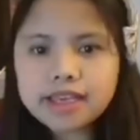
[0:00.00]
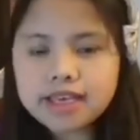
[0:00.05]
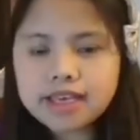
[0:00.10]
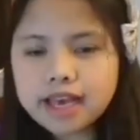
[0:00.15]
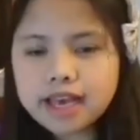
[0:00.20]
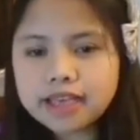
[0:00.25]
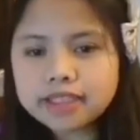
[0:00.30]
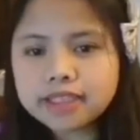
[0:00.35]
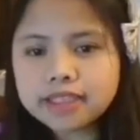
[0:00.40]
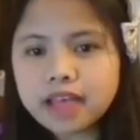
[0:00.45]

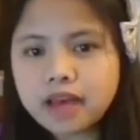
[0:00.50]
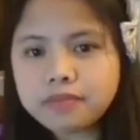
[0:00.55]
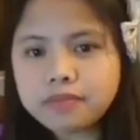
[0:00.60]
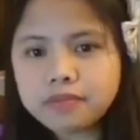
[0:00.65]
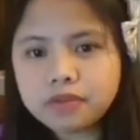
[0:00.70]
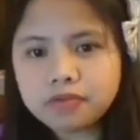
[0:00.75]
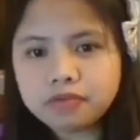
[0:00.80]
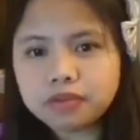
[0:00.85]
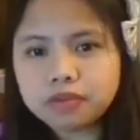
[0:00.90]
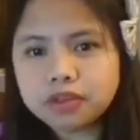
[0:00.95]
guys,
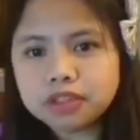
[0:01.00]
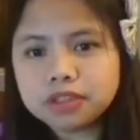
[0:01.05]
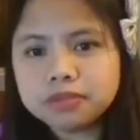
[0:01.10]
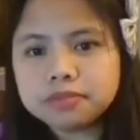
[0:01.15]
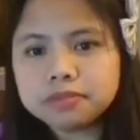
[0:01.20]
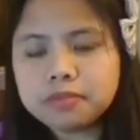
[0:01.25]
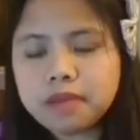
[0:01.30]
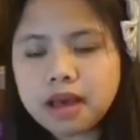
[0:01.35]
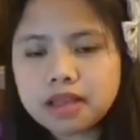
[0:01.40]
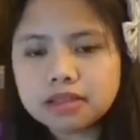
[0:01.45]
happy first
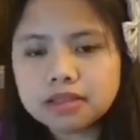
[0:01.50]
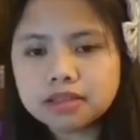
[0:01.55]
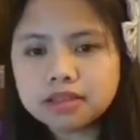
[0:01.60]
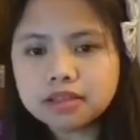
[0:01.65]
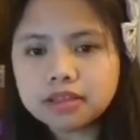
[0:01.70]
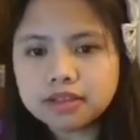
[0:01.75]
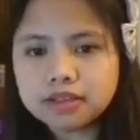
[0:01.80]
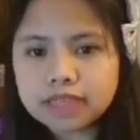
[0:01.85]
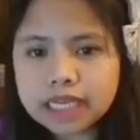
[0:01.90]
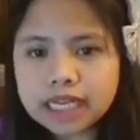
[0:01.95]

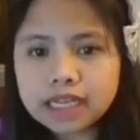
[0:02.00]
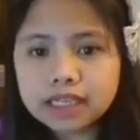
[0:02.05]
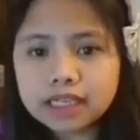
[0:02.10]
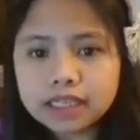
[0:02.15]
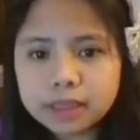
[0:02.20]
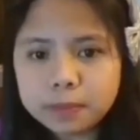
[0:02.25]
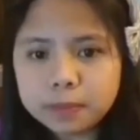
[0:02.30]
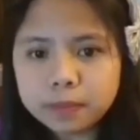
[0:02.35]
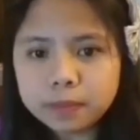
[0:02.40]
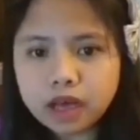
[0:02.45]

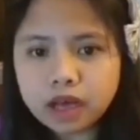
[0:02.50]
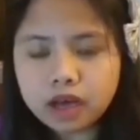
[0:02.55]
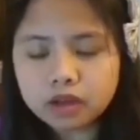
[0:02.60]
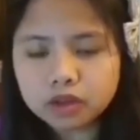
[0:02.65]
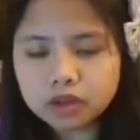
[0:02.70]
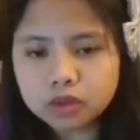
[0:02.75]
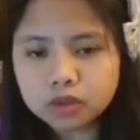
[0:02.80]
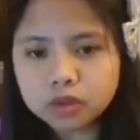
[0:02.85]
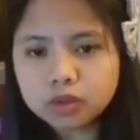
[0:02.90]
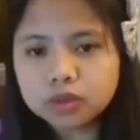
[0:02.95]
monthsary, Team
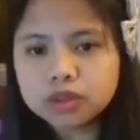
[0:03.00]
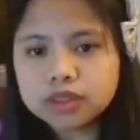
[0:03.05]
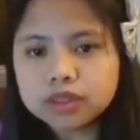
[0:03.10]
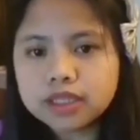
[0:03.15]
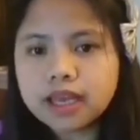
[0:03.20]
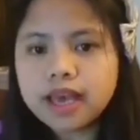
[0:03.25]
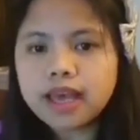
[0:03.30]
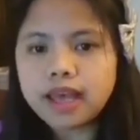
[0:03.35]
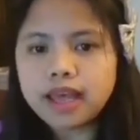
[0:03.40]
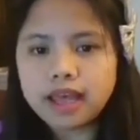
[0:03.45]

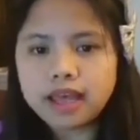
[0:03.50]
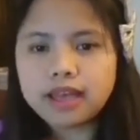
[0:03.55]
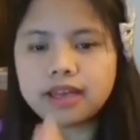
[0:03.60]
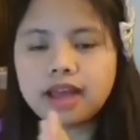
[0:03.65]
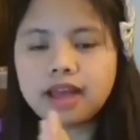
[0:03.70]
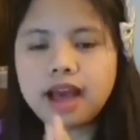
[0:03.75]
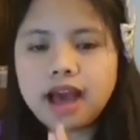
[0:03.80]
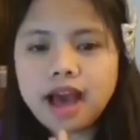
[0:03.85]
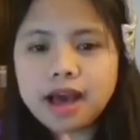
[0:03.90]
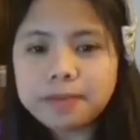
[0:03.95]
Cactus.
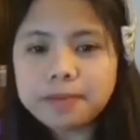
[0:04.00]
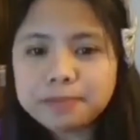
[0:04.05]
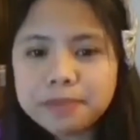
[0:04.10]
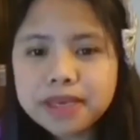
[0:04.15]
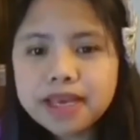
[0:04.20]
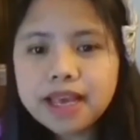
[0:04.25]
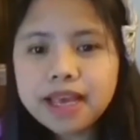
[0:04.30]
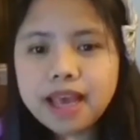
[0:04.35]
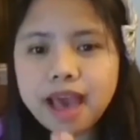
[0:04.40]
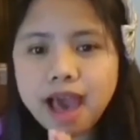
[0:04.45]
And
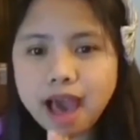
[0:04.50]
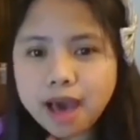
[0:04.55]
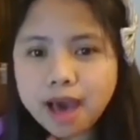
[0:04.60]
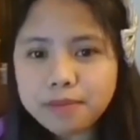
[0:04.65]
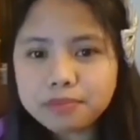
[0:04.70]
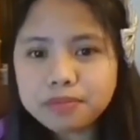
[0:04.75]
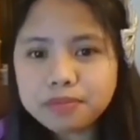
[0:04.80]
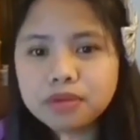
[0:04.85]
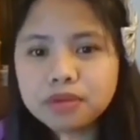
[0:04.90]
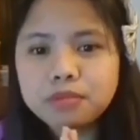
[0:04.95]
happy,
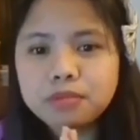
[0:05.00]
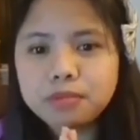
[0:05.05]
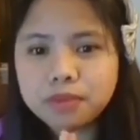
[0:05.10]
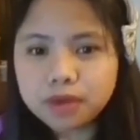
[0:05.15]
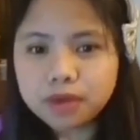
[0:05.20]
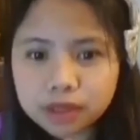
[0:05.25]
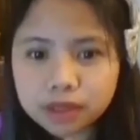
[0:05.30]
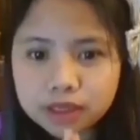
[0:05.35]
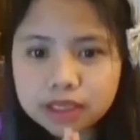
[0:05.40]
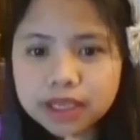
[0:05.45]
happy
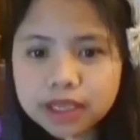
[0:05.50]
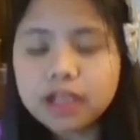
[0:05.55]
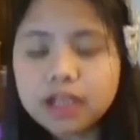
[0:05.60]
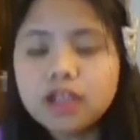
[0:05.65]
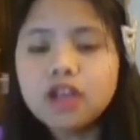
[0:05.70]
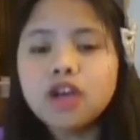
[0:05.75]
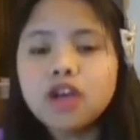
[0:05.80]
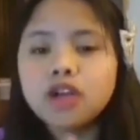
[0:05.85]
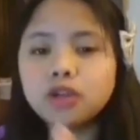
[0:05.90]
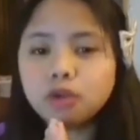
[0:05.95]

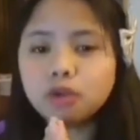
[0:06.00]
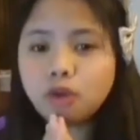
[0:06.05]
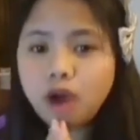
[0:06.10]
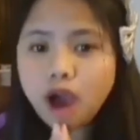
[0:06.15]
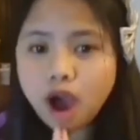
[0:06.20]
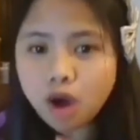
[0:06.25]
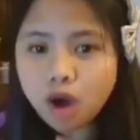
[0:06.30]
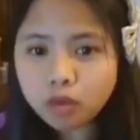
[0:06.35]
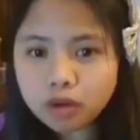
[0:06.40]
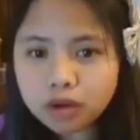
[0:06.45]
birthday to
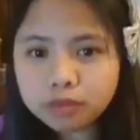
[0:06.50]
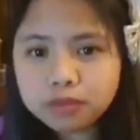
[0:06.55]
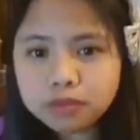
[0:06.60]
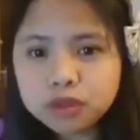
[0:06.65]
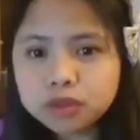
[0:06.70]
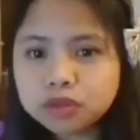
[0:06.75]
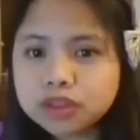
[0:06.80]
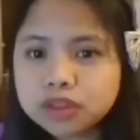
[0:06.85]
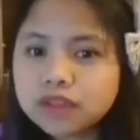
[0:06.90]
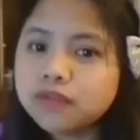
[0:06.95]
our
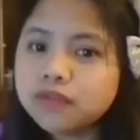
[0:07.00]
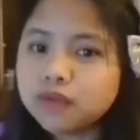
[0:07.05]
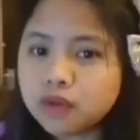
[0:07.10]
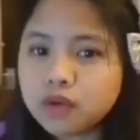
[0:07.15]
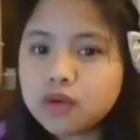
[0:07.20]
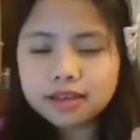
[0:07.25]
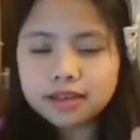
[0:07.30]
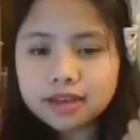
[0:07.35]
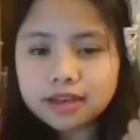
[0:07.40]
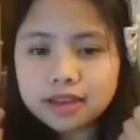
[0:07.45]

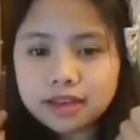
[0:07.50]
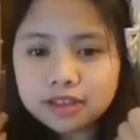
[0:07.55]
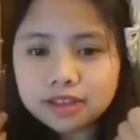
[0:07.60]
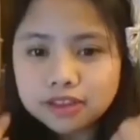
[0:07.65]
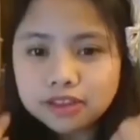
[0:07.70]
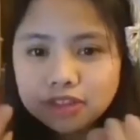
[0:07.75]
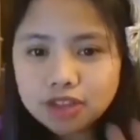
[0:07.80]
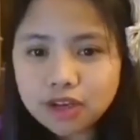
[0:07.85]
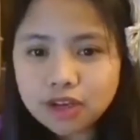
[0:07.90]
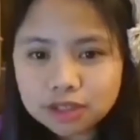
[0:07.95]
beautiful
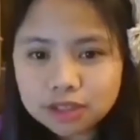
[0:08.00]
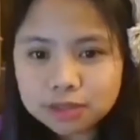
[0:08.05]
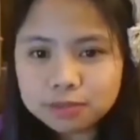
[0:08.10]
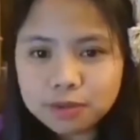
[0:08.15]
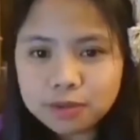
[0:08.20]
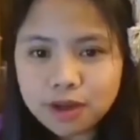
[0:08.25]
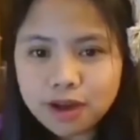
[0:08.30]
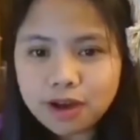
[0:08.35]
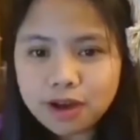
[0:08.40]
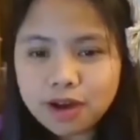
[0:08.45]

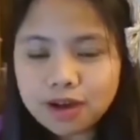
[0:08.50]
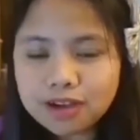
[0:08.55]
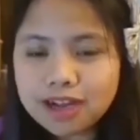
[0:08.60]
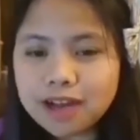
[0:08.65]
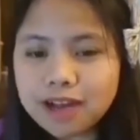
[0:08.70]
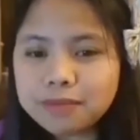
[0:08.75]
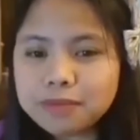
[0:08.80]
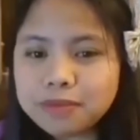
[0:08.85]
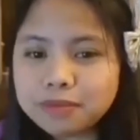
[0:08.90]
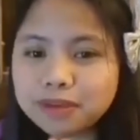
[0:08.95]
Jokes Vlog.
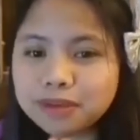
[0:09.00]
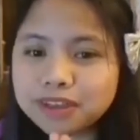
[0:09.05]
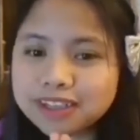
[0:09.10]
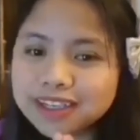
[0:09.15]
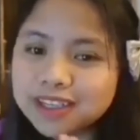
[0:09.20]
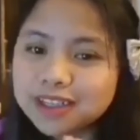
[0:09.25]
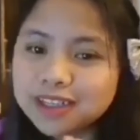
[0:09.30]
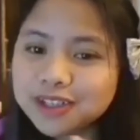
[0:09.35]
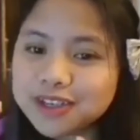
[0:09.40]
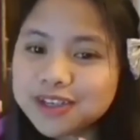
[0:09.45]
Happy
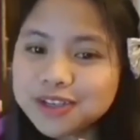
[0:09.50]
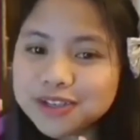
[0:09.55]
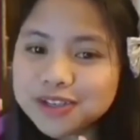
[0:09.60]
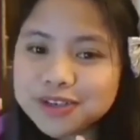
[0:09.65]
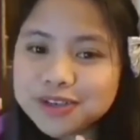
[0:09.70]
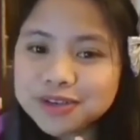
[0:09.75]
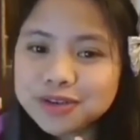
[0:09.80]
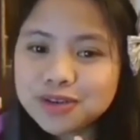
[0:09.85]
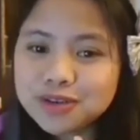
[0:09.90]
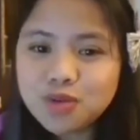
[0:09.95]
birthday to
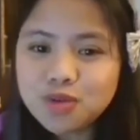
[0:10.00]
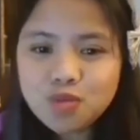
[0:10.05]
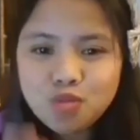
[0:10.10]
you.